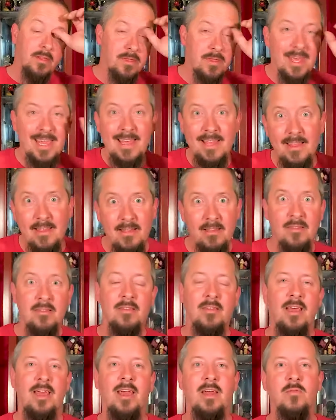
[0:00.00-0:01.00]

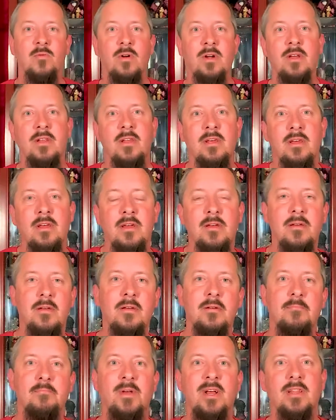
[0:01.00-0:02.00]
things, and we're going
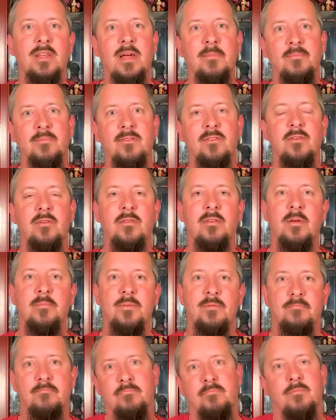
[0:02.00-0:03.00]
to build up to some
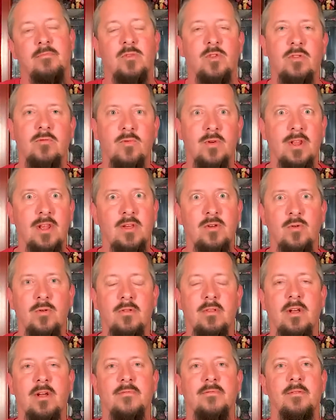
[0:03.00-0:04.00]
really cool
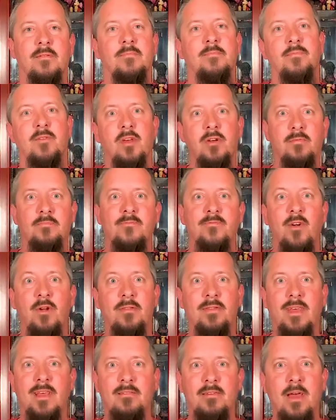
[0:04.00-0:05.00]
stuff. So first
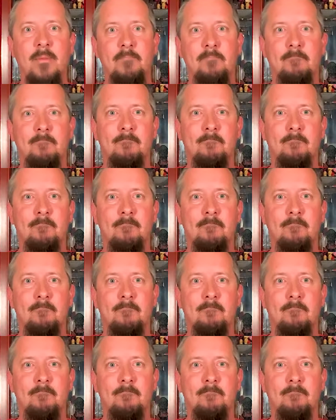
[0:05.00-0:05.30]
things up.